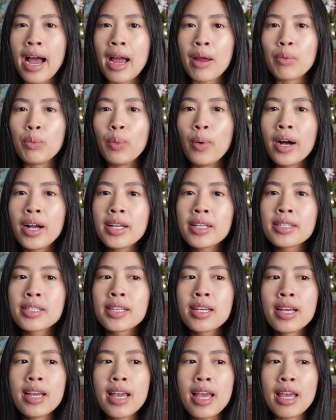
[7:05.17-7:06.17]
I was
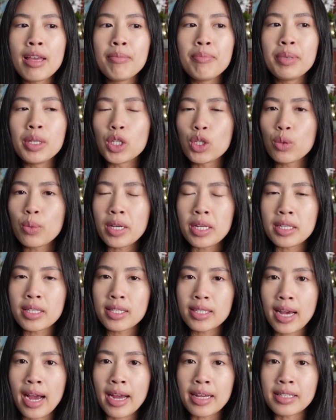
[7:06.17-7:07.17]
in between
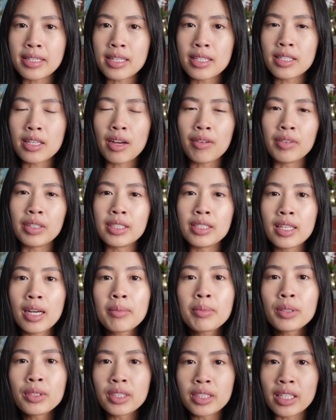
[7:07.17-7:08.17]
sizes of a
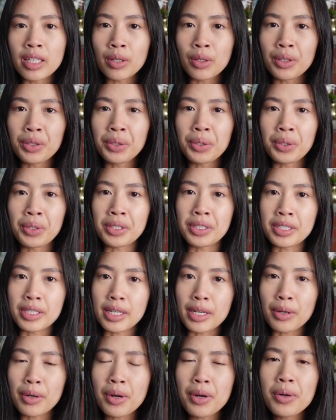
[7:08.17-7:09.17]
00 or
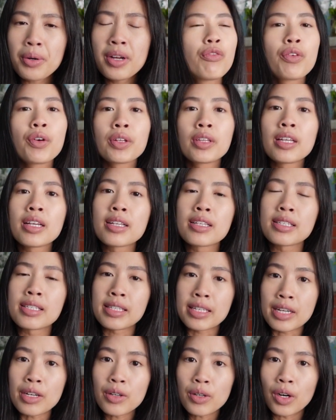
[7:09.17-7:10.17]
0. For the
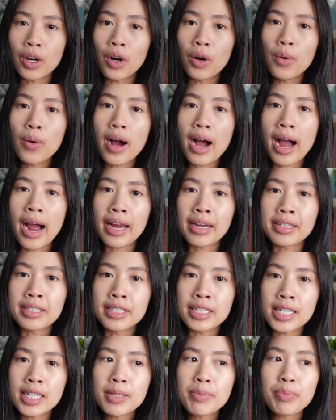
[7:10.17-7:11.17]
0, I
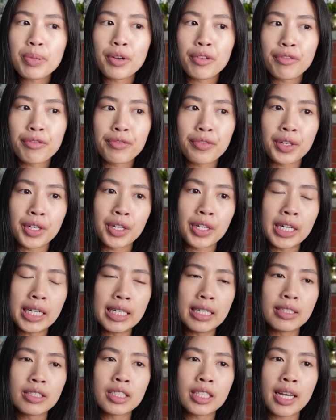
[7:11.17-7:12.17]
did prefer
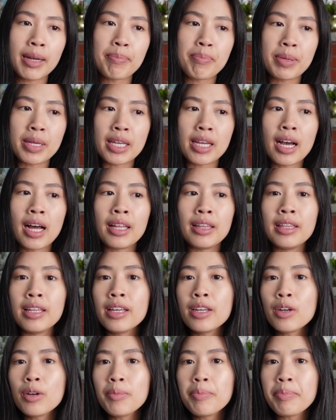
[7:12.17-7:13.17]
it to be a
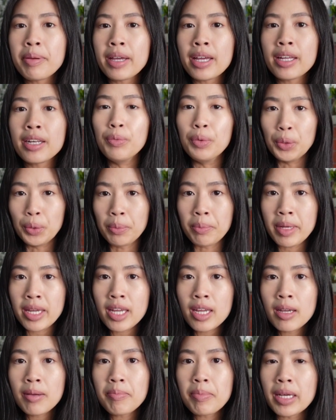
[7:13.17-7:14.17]
little bit
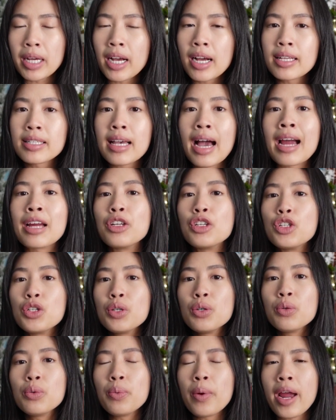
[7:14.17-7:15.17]
roomy because I
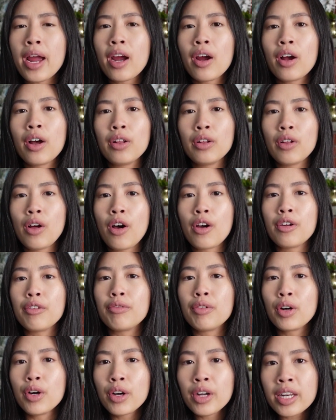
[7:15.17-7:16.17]
do wear a lot
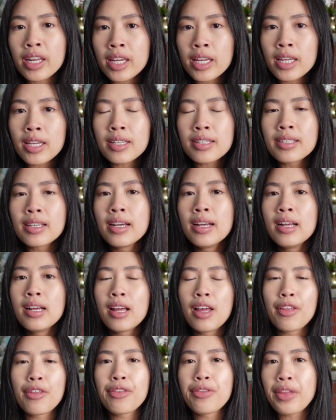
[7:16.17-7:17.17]
of hoodies,
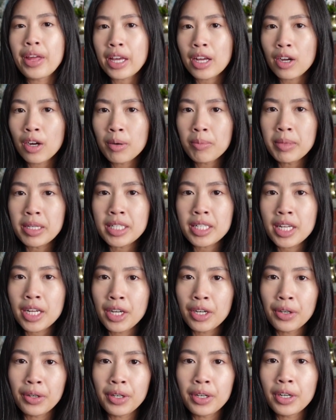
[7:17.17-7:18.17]
thicker
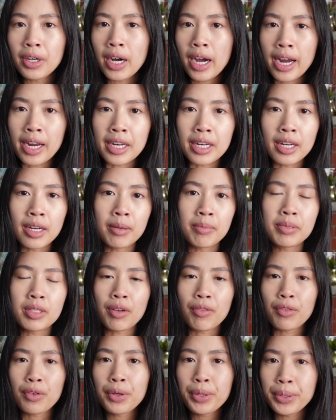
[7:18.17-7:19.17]
material items
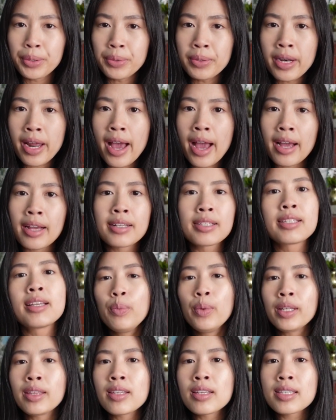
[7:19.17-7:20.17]
of crew necks.
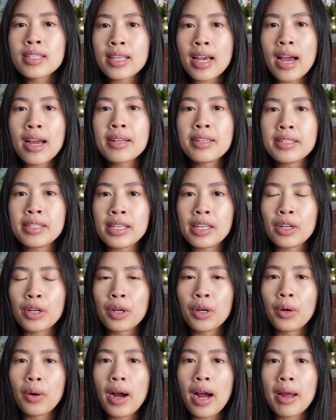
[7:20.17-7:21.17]
With the size
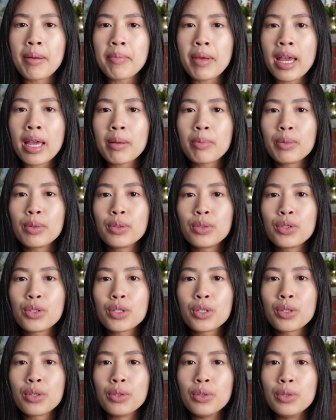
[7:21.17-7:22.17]
0, I'm able
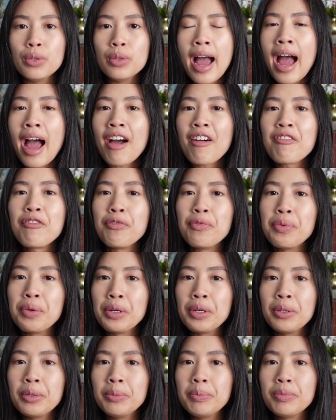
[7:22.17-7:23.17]
to have
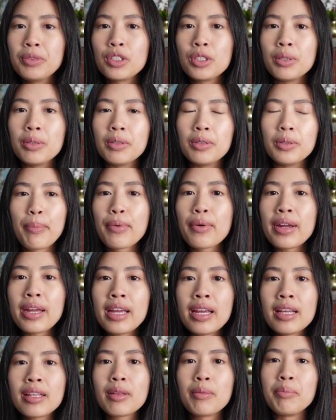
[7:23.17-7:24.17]
room to
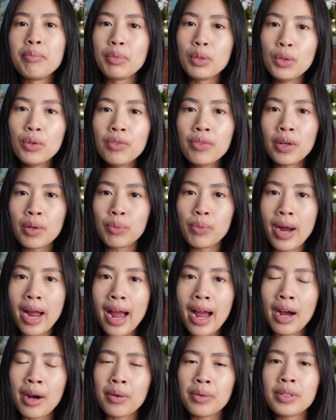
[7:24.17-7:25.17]
breathe, move
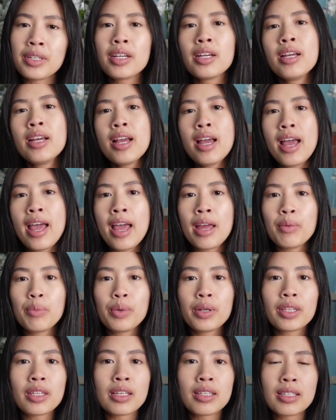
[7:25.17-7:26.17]
around, and
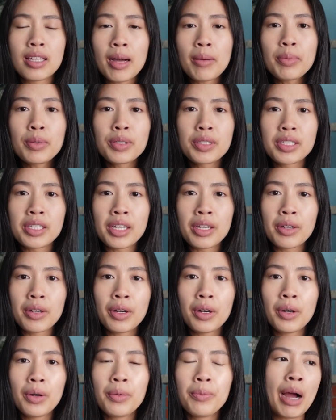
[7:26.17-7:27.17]
with the
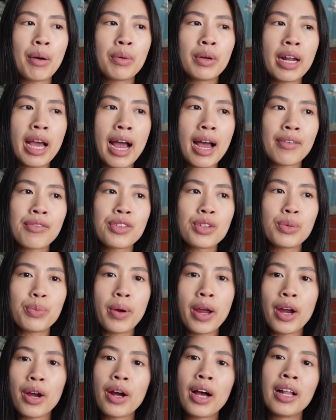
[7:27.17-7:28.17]
00, I would have to
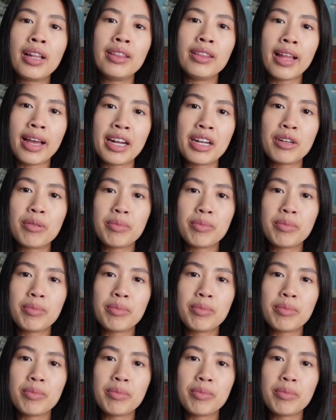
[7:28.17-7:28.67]
wear a lighter